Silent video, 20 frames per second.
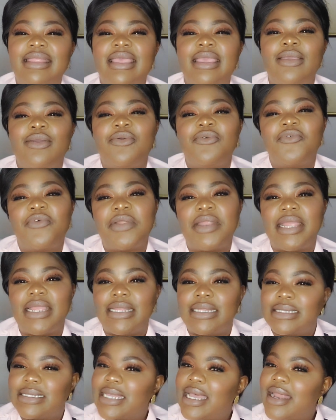thank you for the
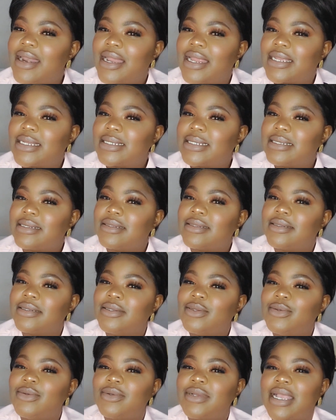interaction
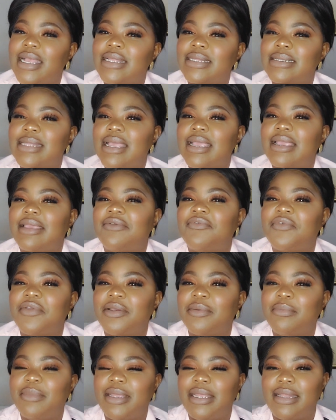you guys are
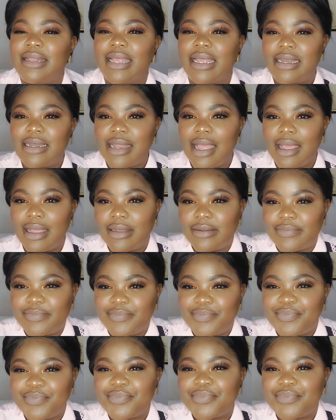giving me that um